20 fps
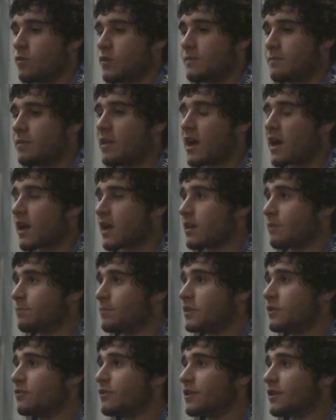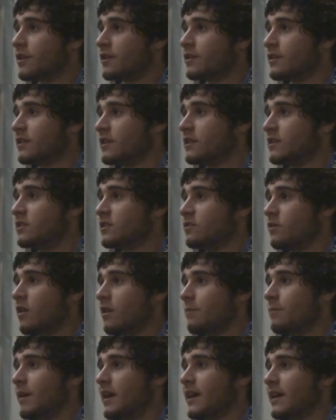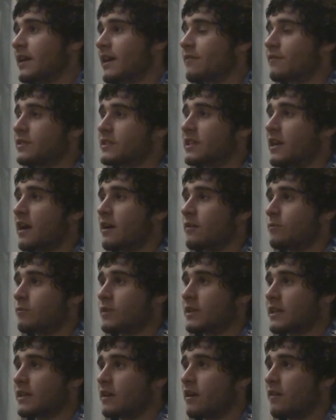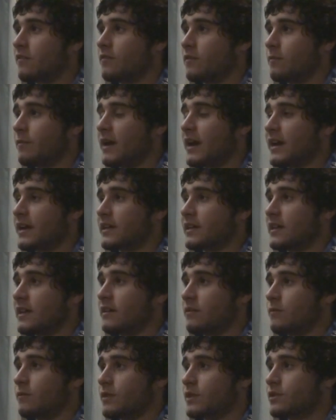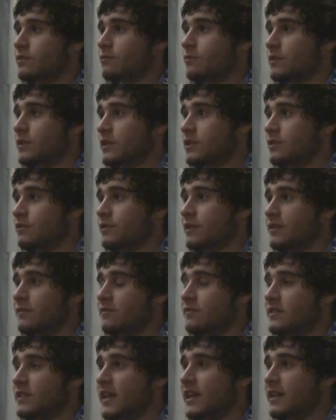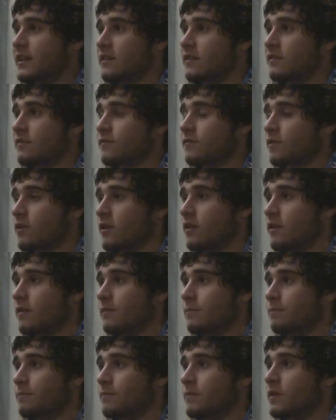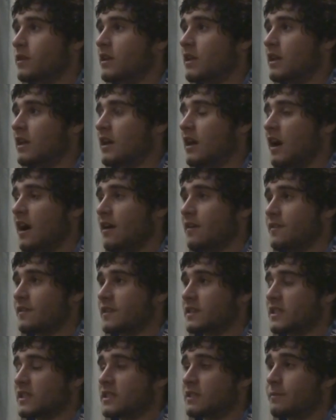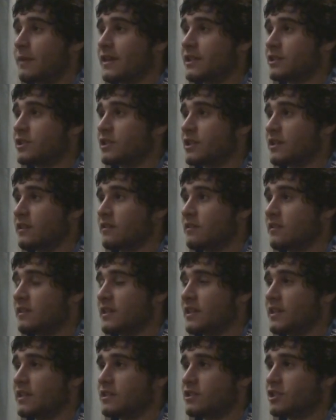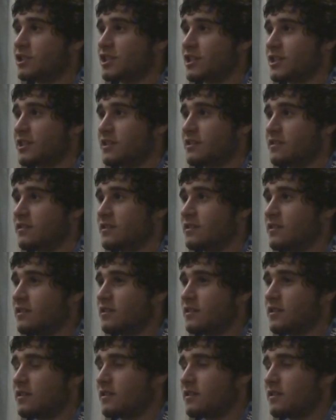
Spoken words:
we plug a computer into our bike every time we get off the bike, and we retrieve data from the suspension, the engine,